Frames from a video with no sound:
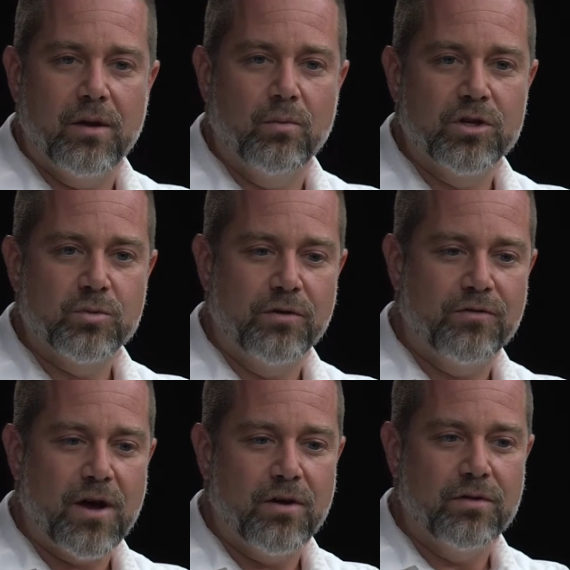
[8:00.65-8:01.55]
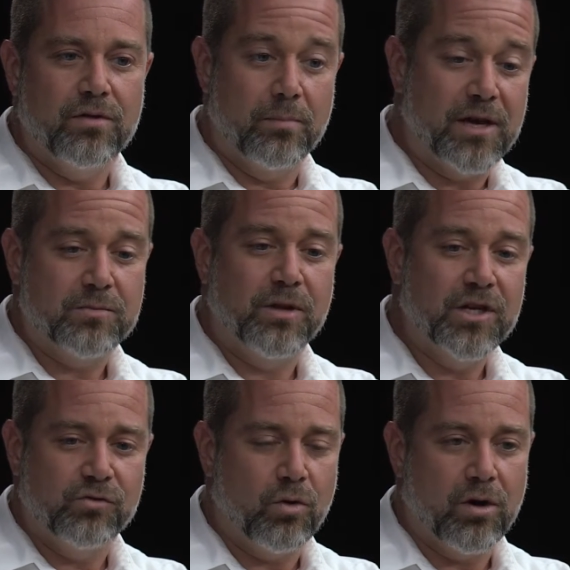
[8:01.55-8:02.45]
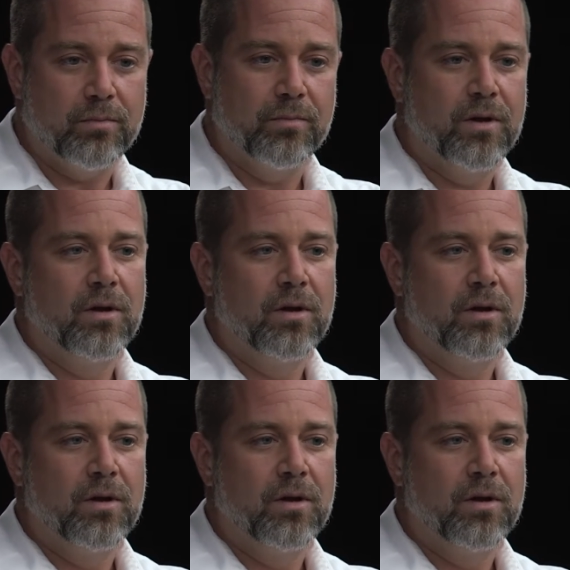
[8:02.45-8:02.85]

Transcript: and once we found the best place for it,